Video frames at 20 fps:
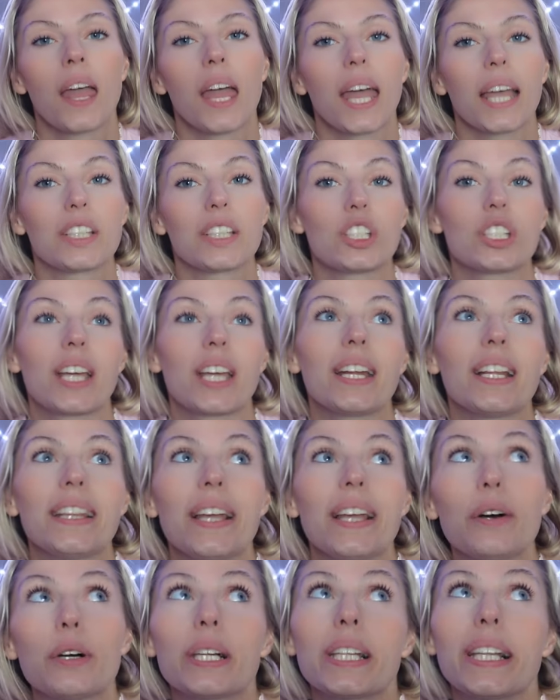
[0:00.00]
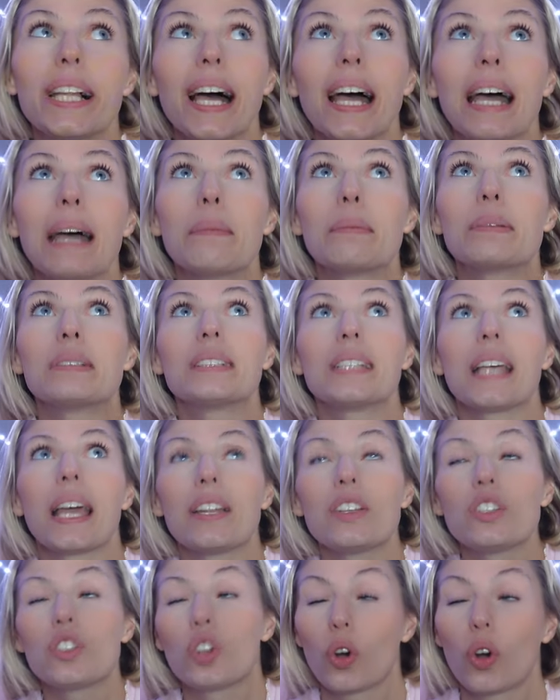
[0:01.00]
it's just kind of little clips.
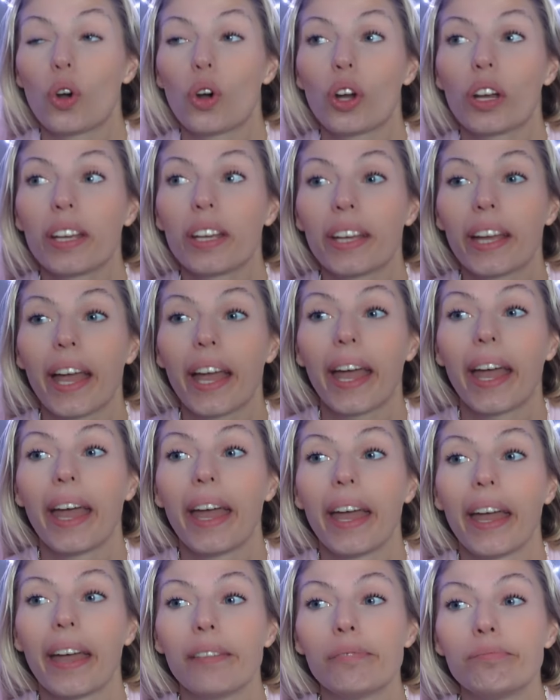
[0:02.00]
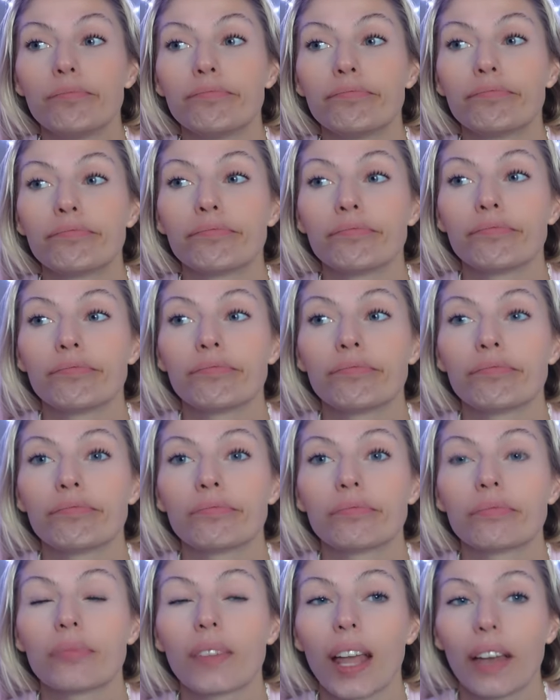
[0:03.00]
Enjoy. Um,
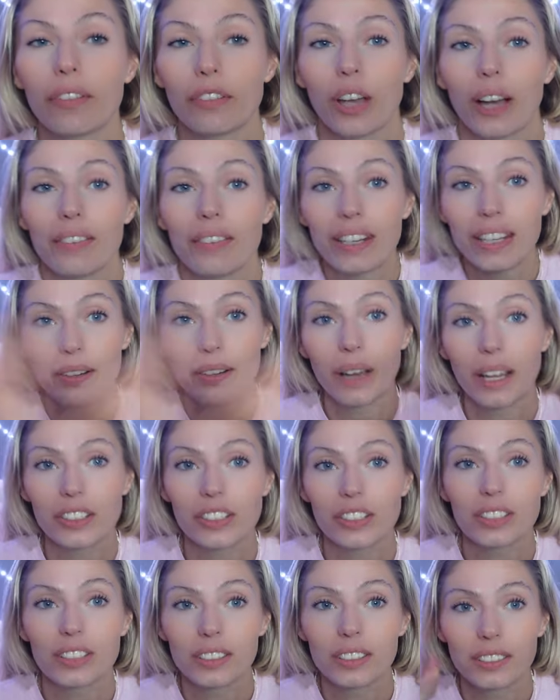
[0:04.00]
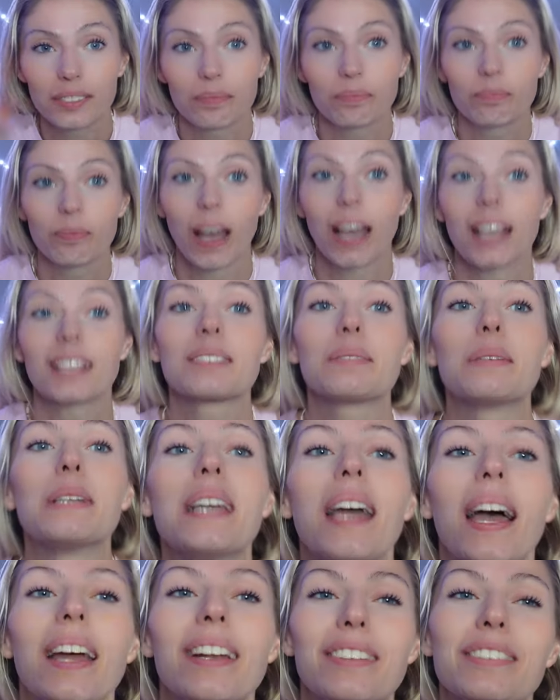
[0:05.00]
if you have any questions, ask
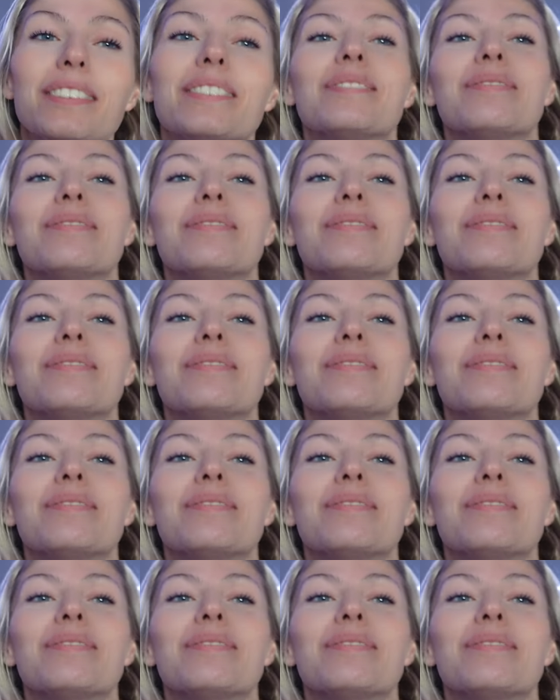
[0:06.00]
me. I don't know.